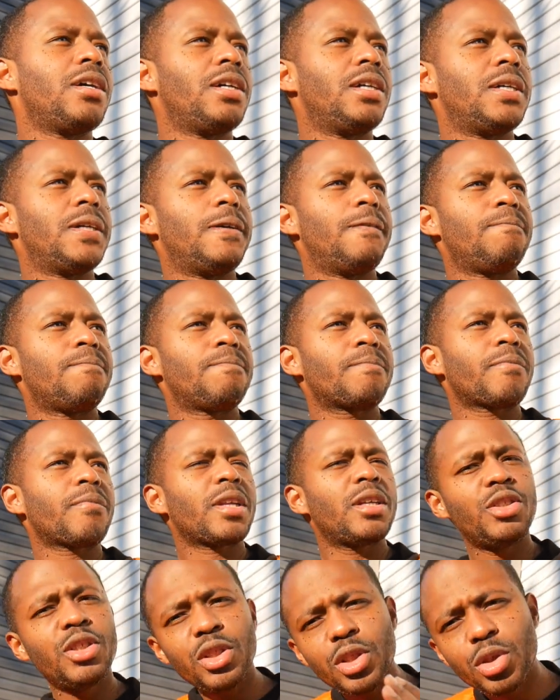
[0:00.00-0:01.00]
Um,
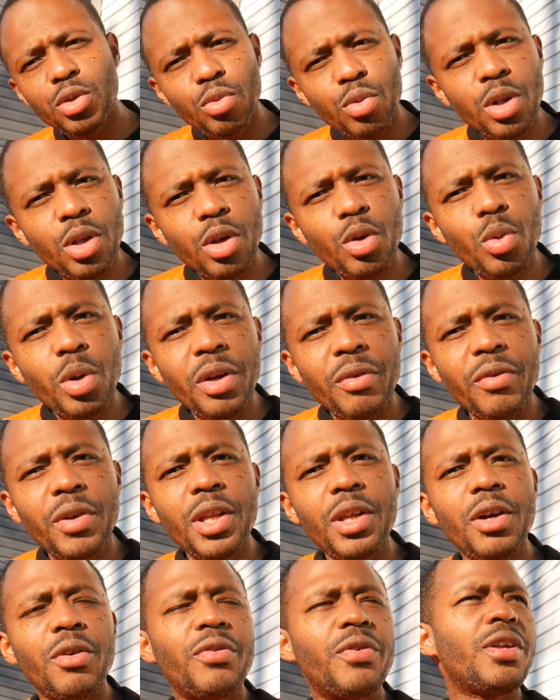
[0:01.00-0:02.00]
just a real quick
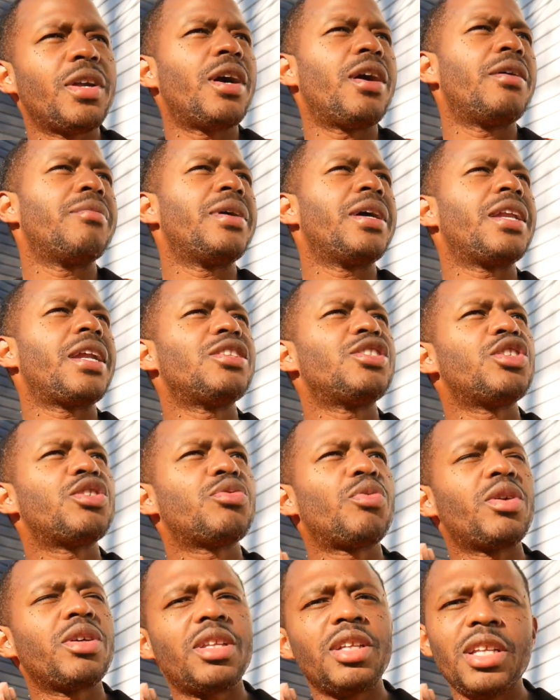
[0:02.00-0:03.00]
video for y'all, man. I
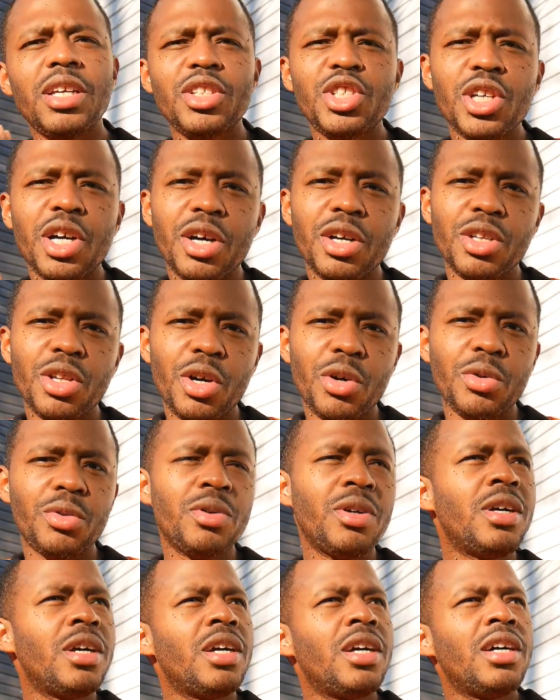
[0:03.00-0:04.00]
just want to let y'all
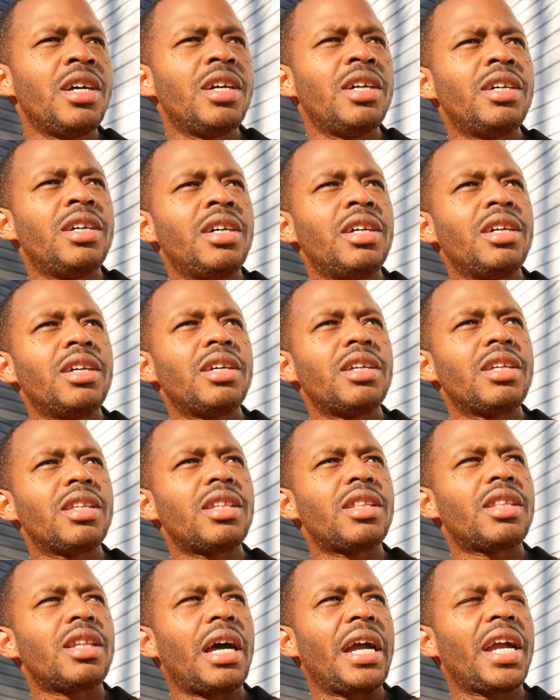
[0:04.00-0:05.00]
know,
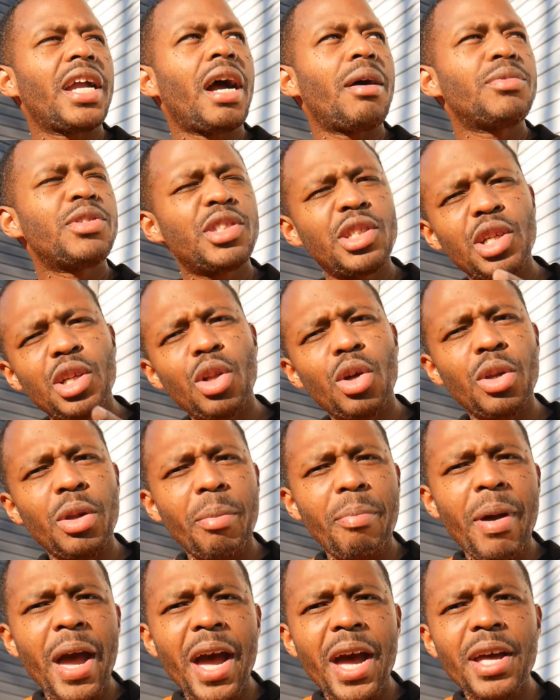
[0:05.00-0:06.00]
like I'm still on
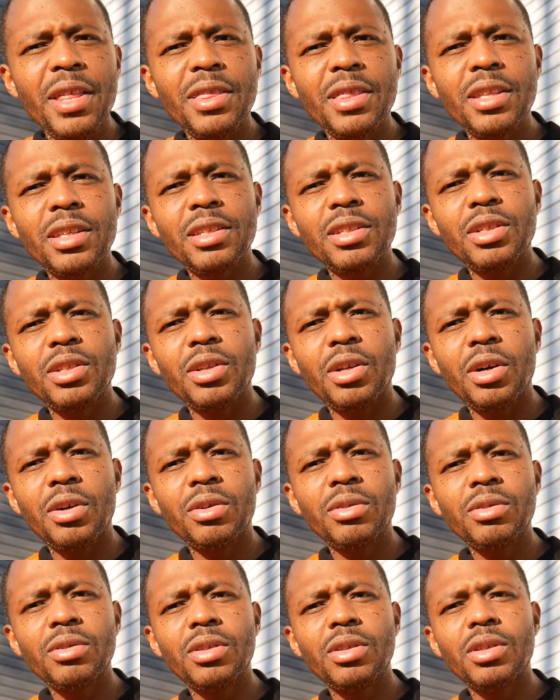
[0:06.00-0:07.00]
the path, you
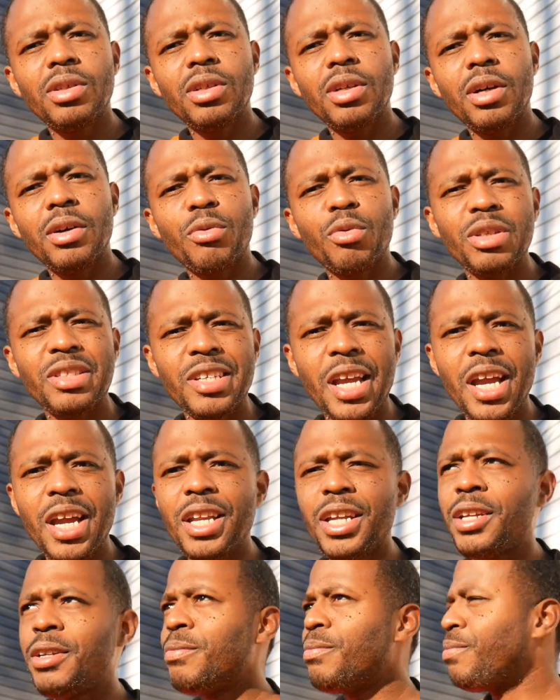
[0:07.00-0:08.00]
know, of
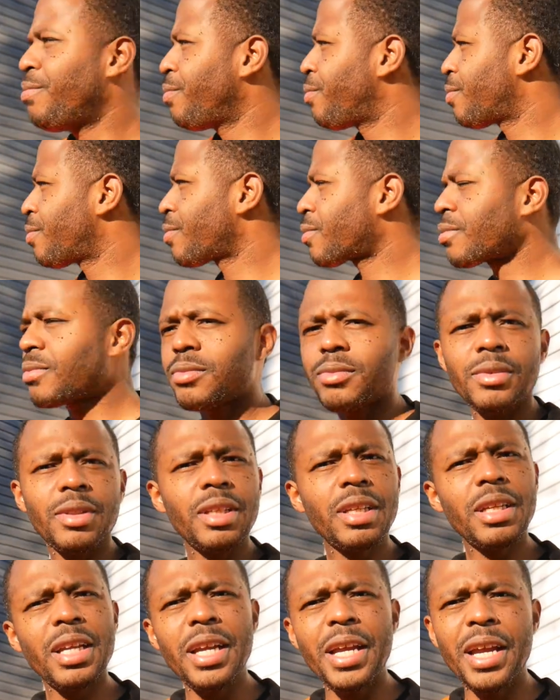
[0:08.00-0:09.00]
retaining.
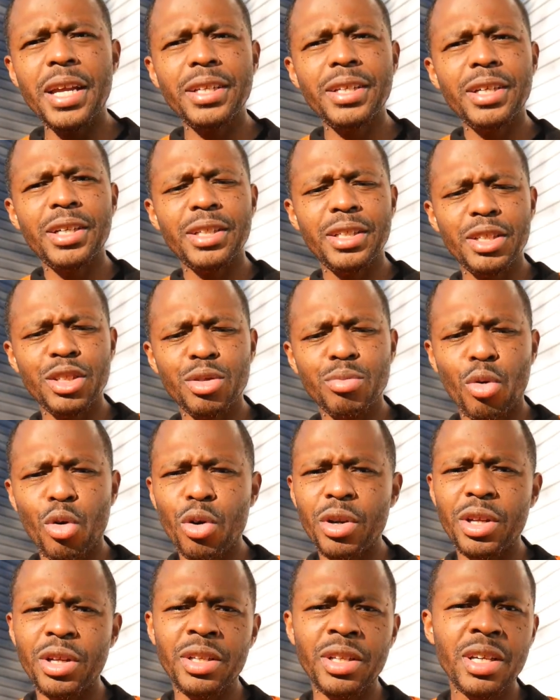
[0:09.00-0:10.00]
And uh, this
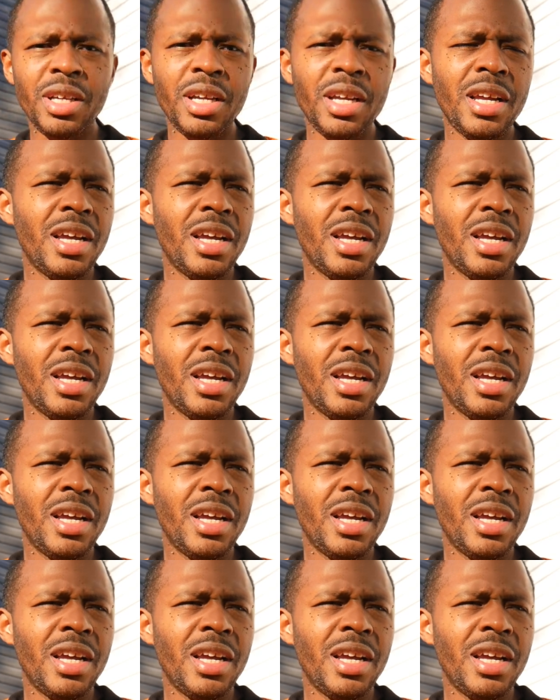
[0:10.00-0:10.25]
morning,